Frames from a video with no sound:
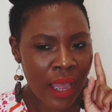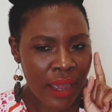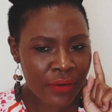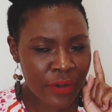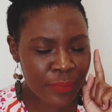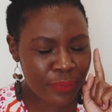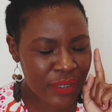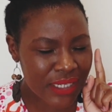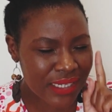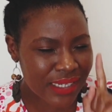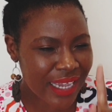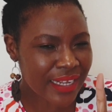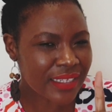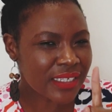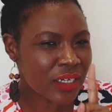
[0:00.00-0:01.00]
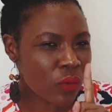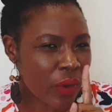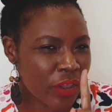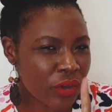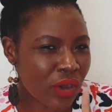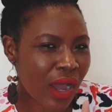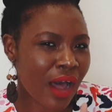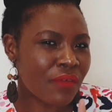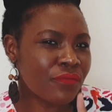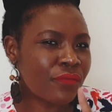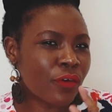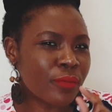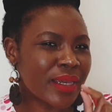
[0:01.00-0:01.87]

representing where you come from